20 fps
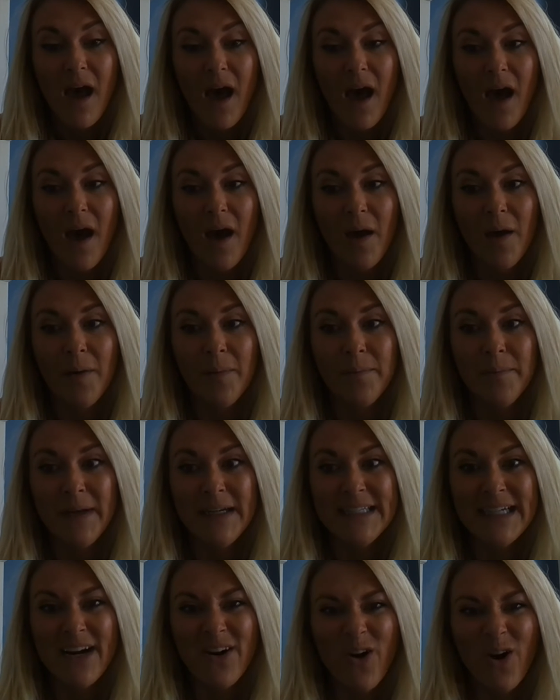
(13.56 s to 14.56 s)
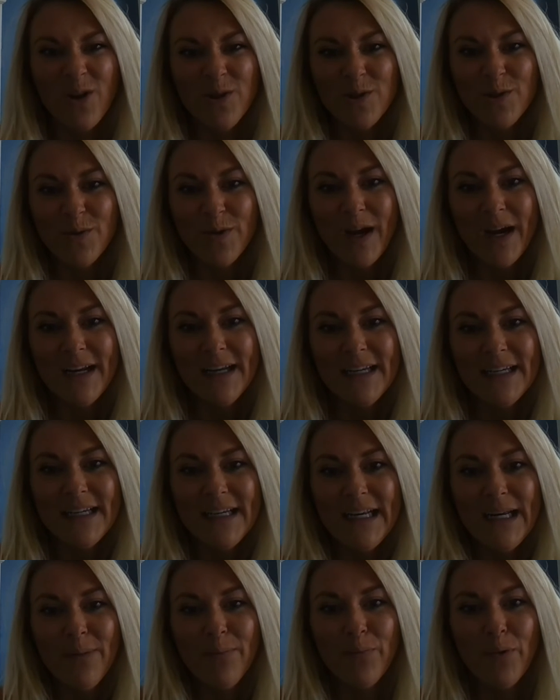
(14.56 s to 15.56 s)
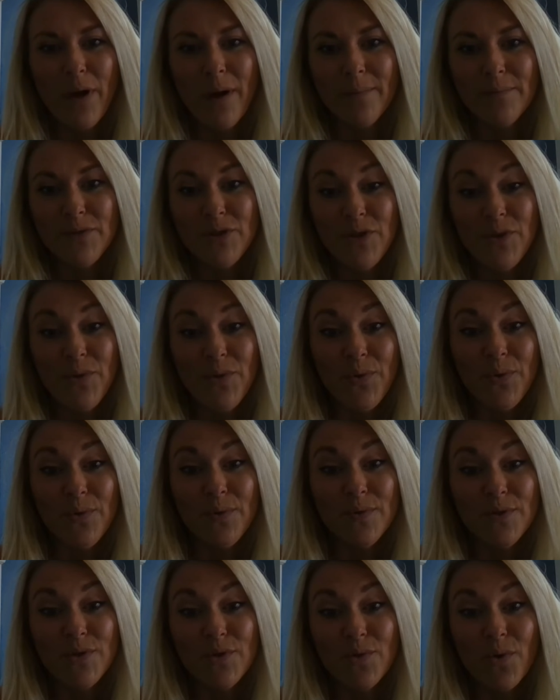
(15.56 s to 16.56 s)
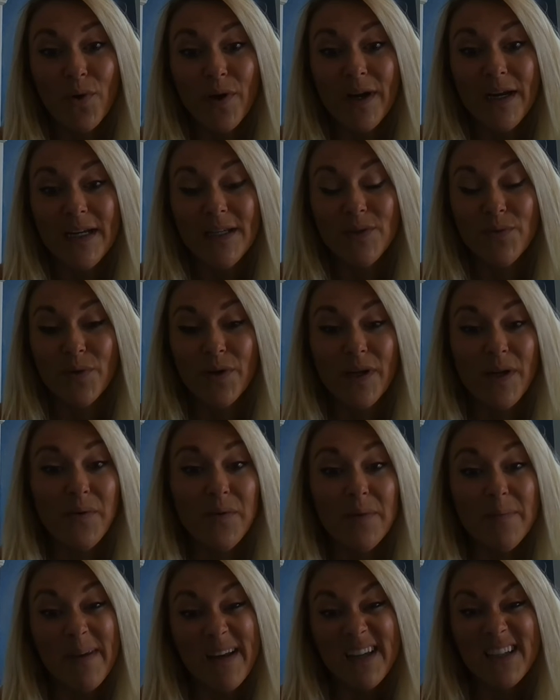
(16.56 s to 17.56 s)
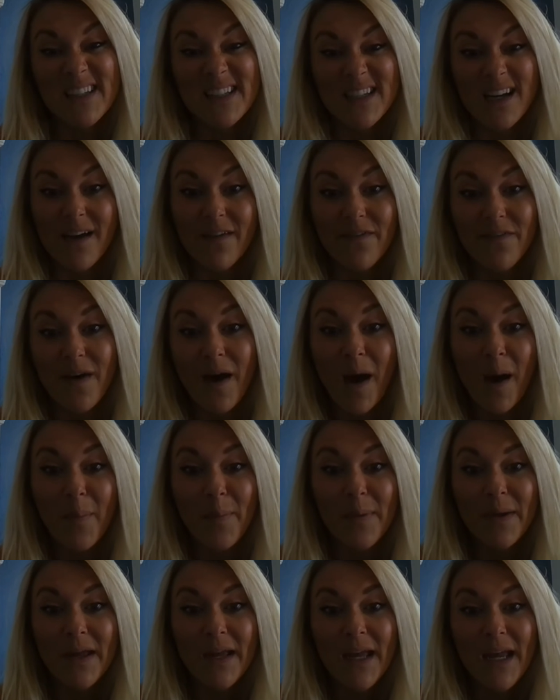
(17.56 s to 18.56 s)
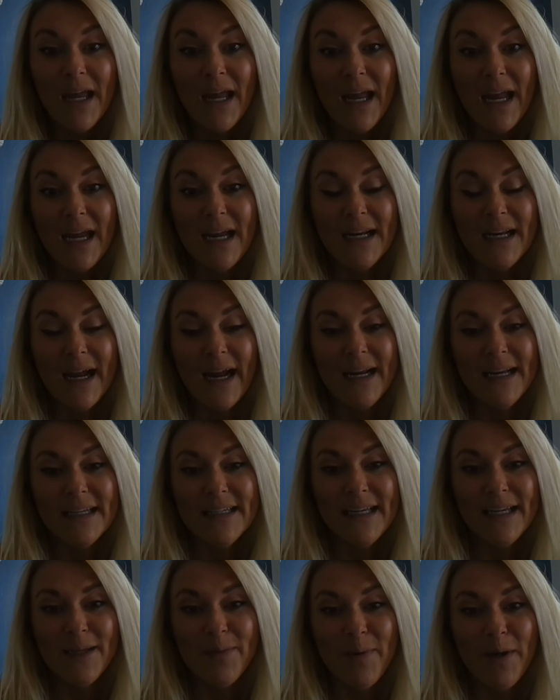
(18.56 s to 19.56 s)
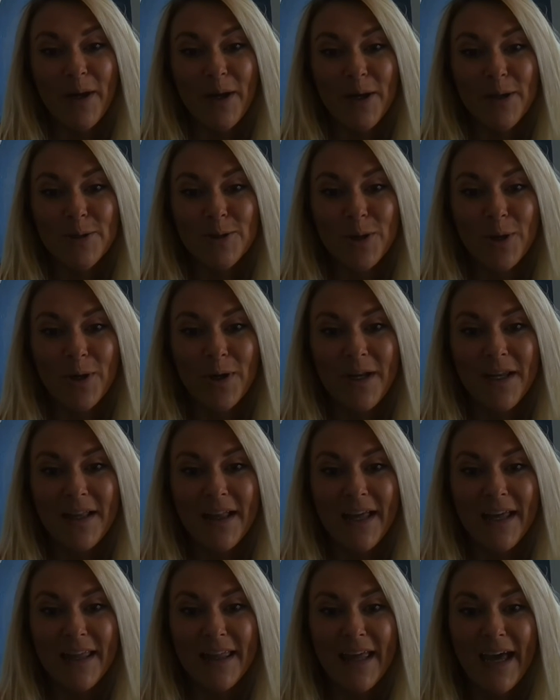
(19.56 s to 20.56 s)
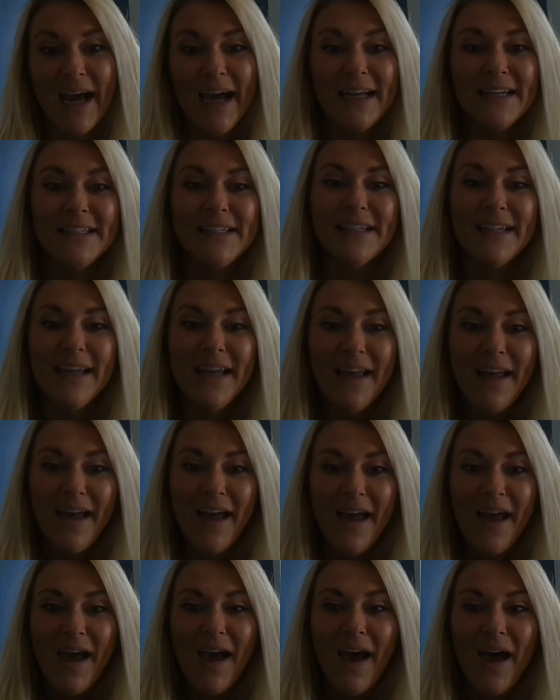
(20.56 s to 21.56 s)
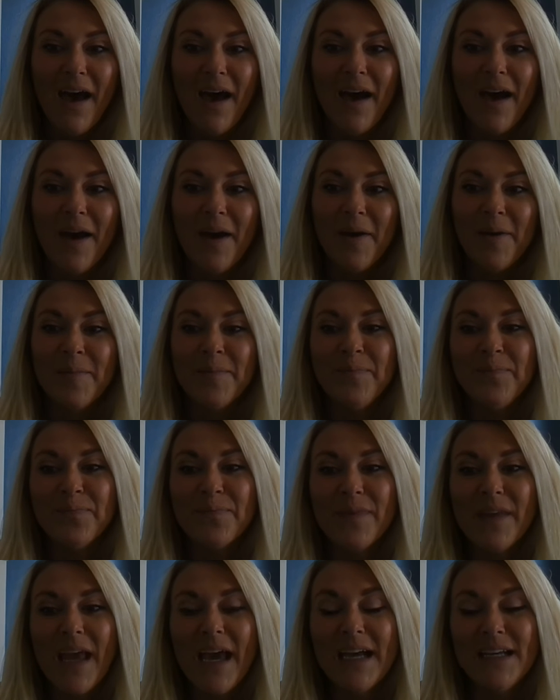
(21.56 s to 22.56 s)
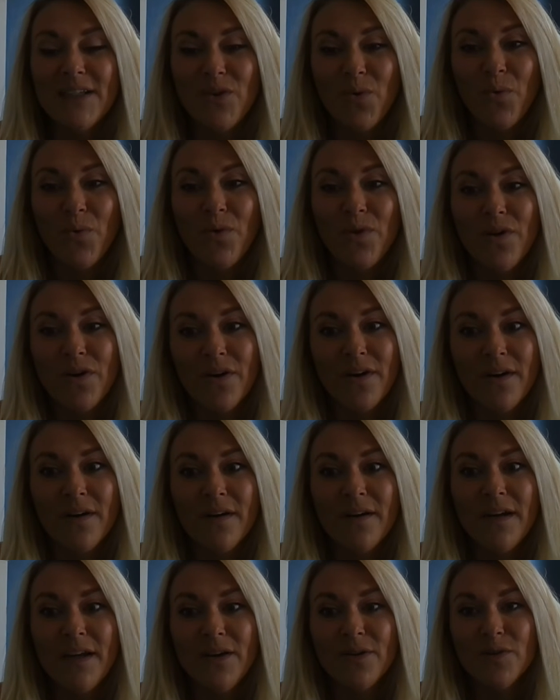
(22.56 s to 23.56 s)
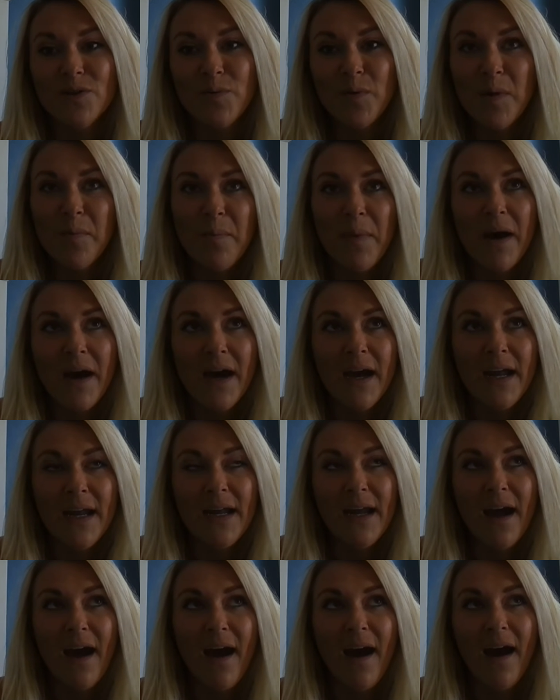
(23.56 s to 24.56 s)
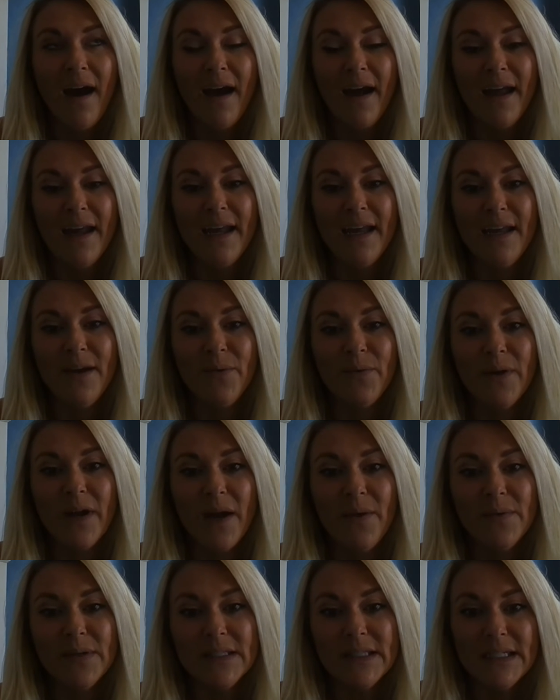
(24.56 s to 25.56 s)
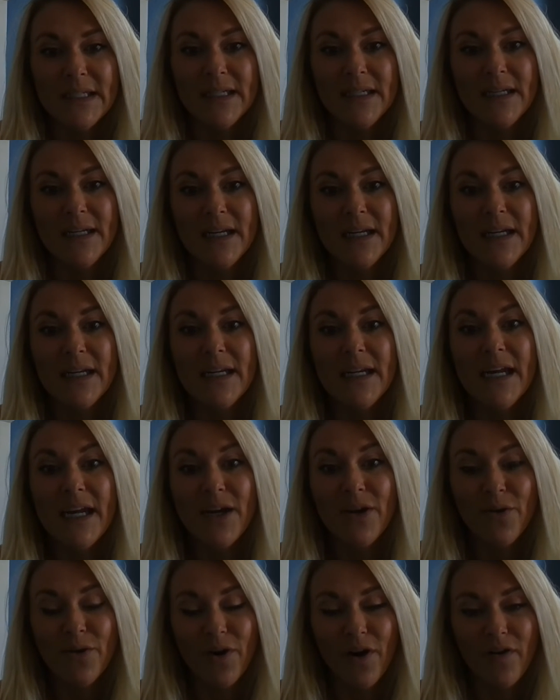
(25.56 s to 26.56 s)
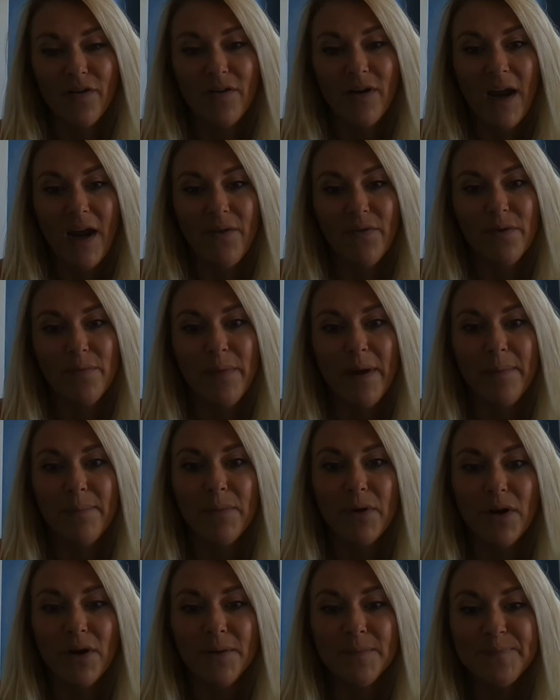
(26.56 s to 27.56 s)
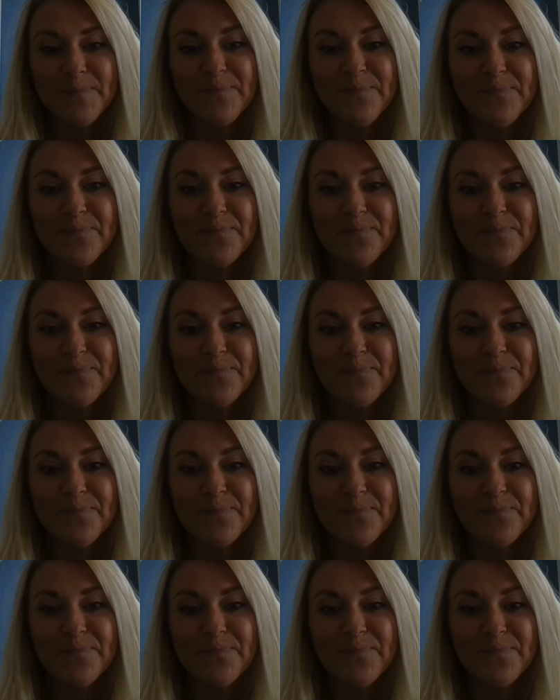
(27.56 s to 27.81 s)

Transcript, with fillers: Um, my dad also kind of did impromptu stories where he would make stuff up and kind of take me on a journey like that. Um, as older years went by, I when I was in kindergarten, I remember